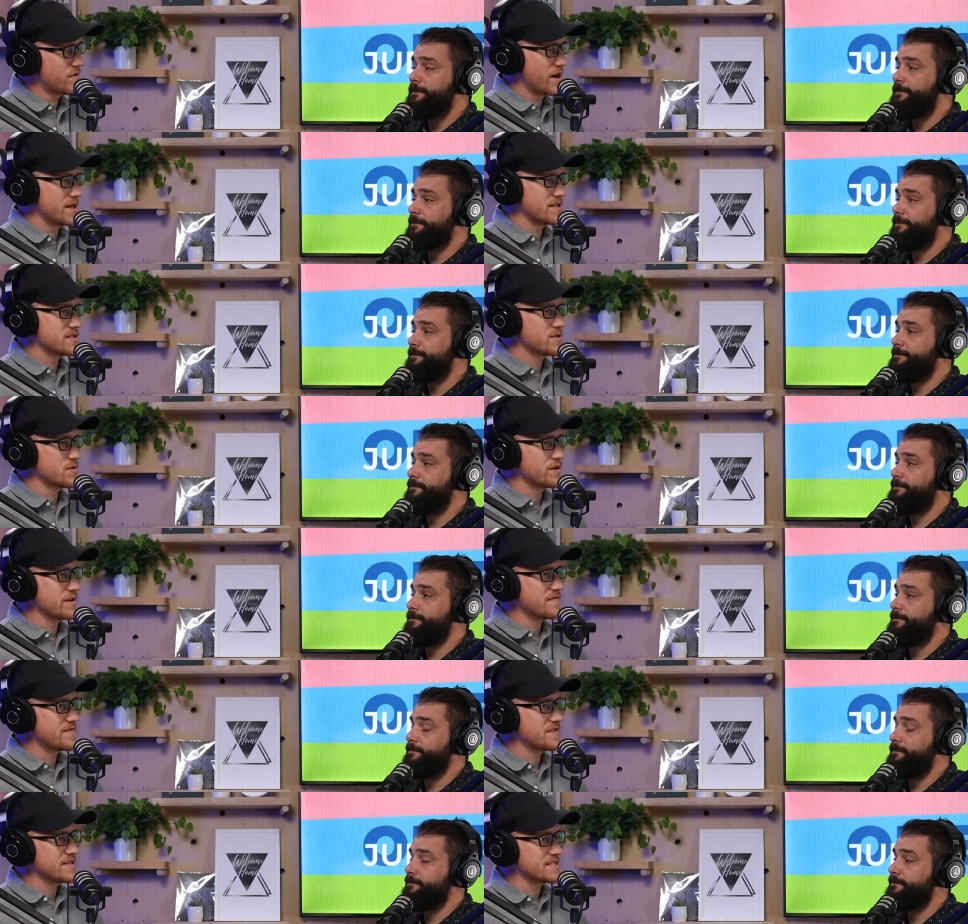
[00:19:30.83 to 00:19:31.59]
Speaker 1: Right. So
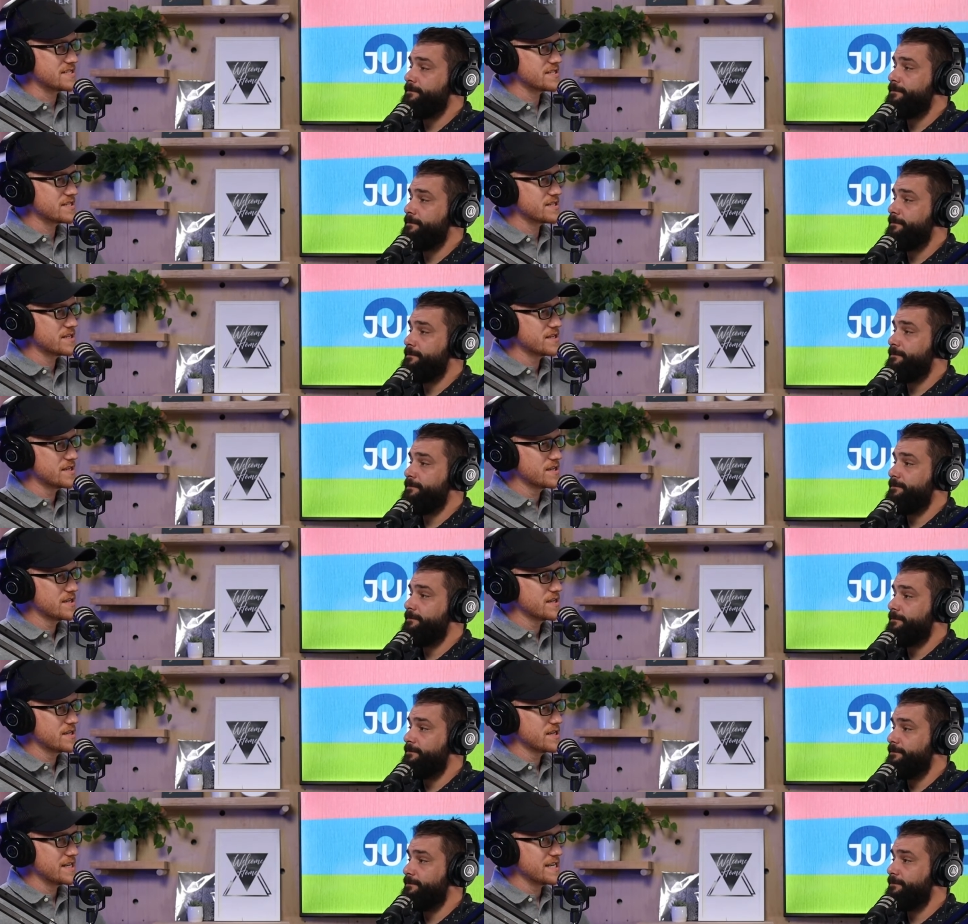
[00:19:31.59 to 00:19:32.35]
if it's
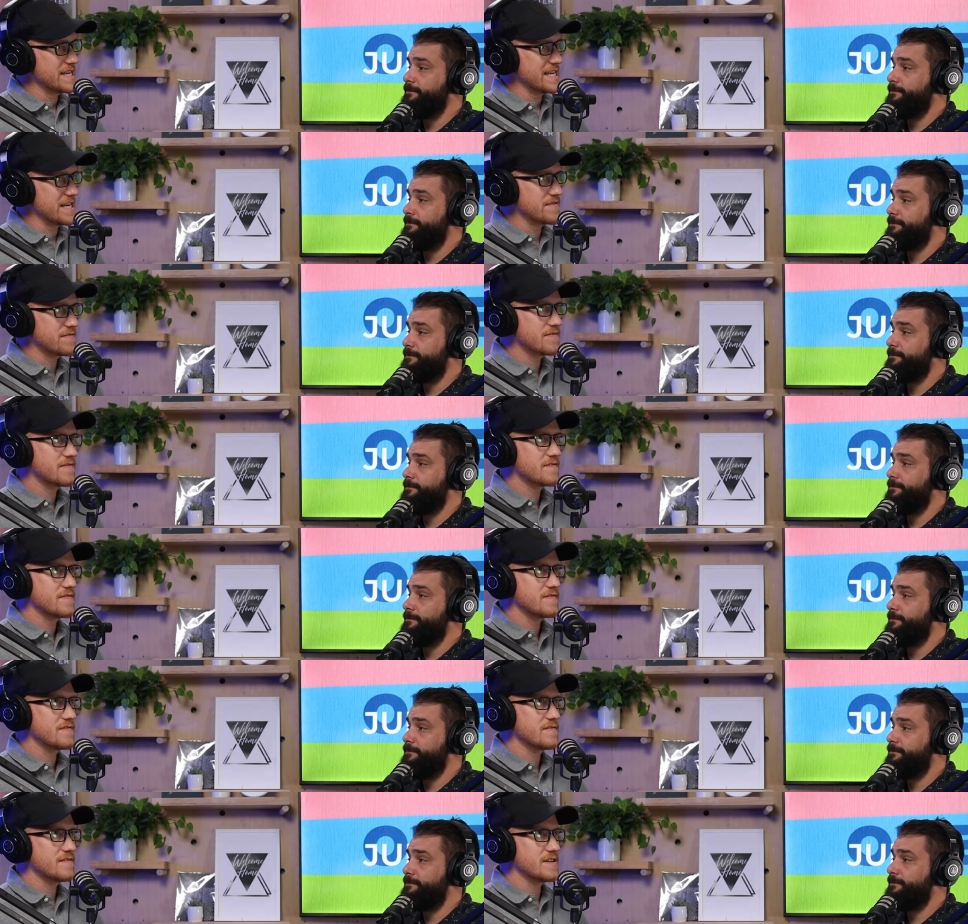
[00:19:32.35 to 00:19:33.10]

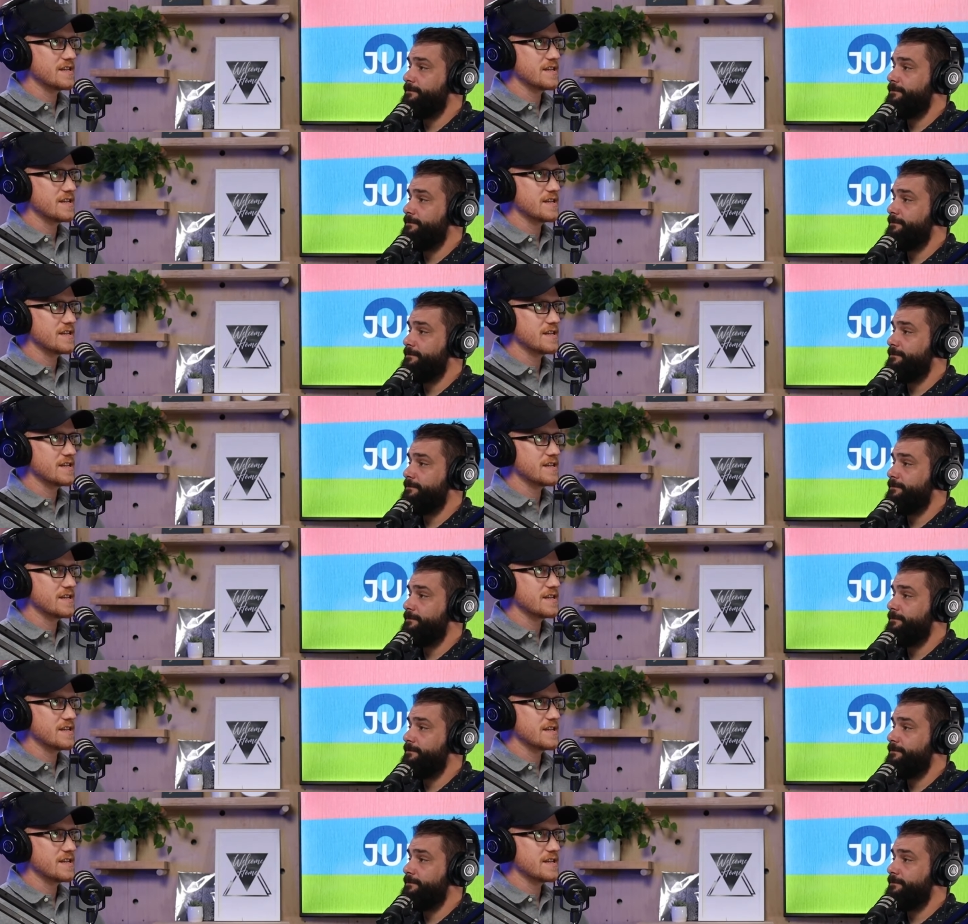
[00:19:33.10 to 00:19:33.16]
if